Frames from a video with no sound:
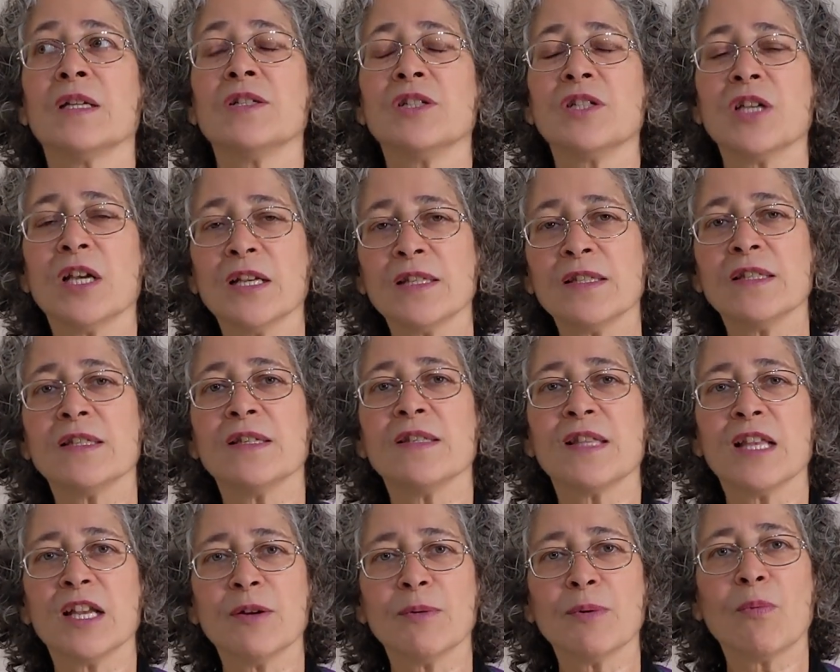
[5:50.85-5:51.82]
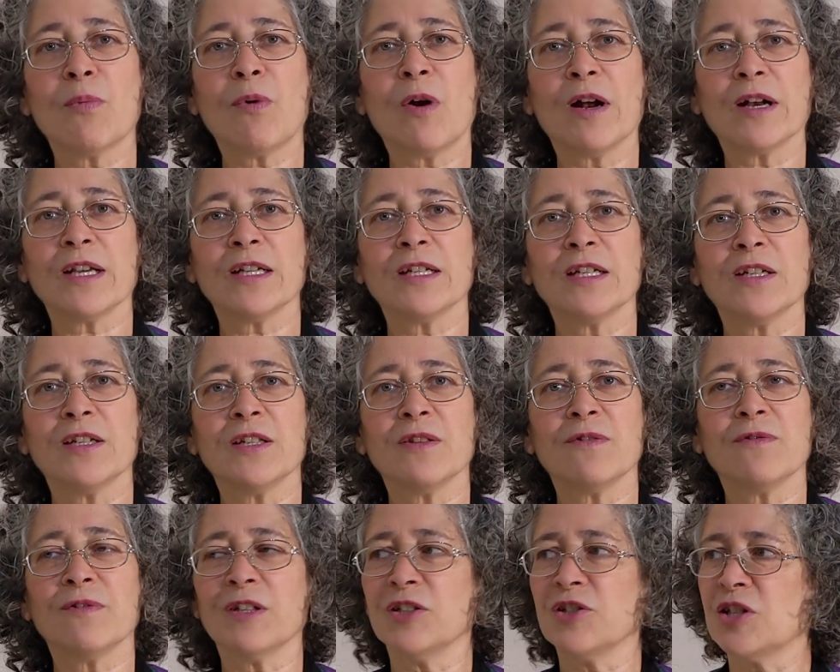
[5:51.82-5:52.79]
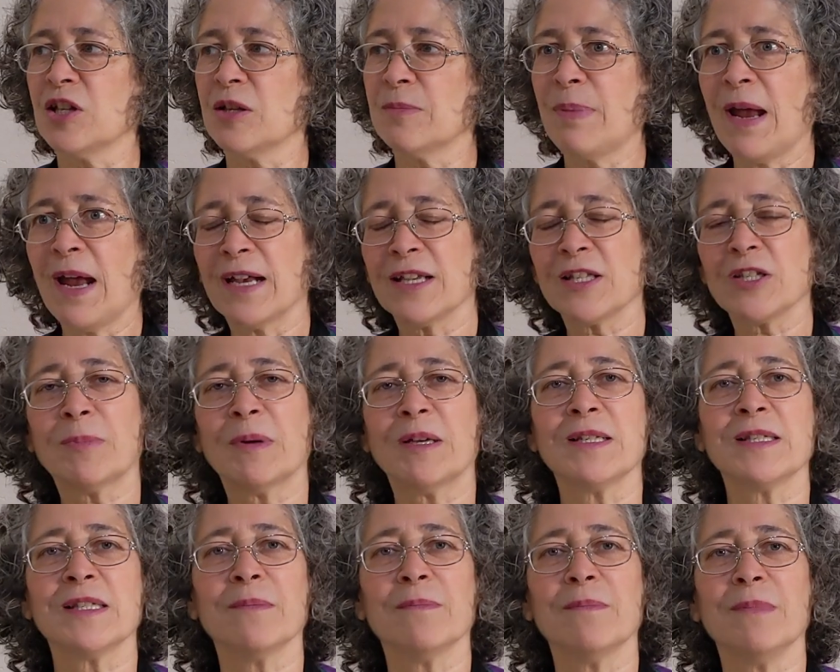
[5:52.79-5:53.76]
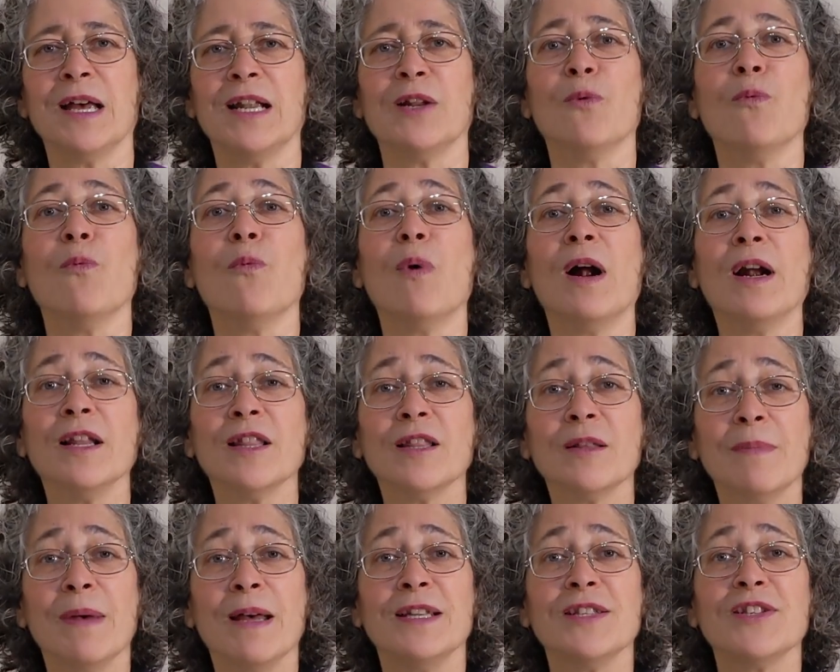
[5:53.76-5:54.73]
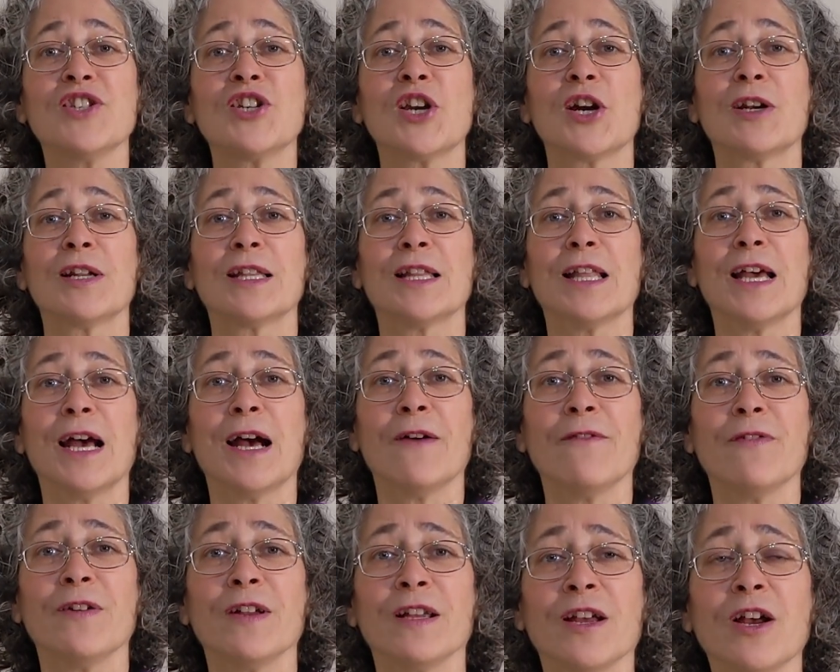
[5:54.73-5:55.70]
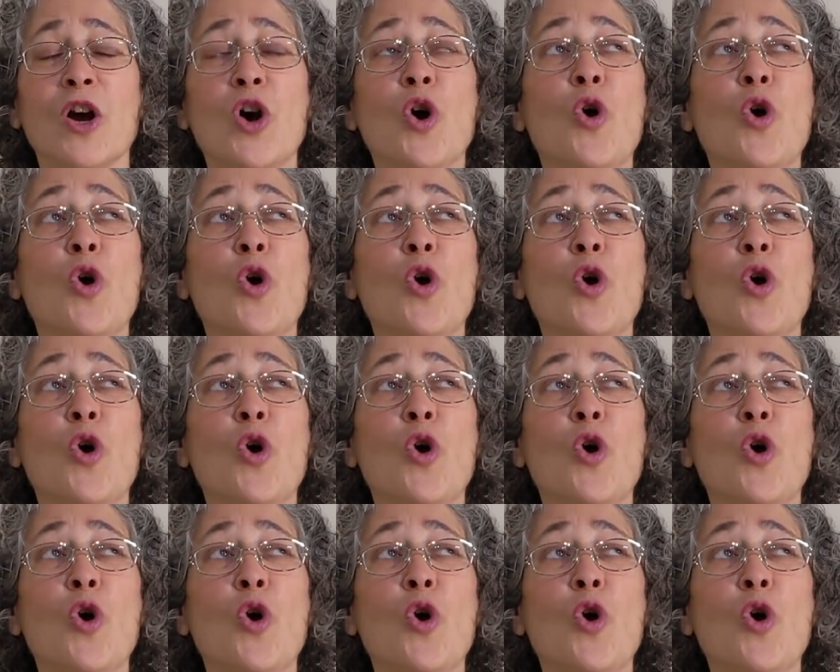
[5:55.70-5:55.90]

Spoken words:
Just as they were walking into the village, they passed by some men, and one of the men started laughing.